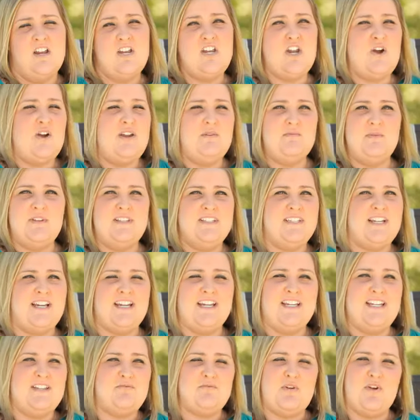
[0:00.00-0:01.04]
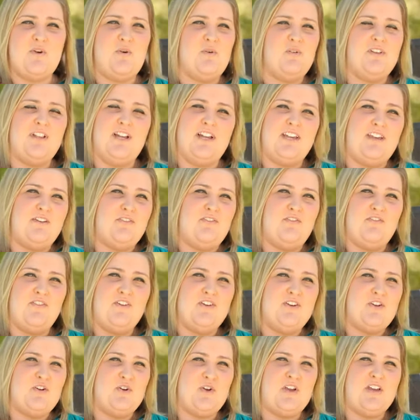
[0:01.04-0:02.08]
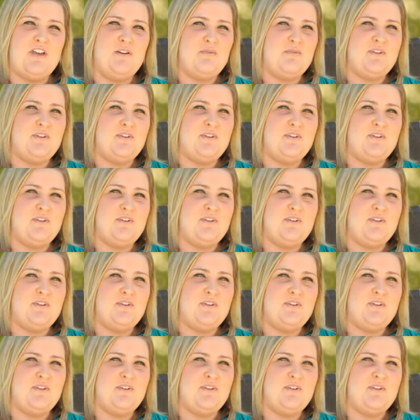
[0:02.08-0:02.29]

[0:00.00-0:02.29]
No, i have been dieting my whole life. Uh-huh. It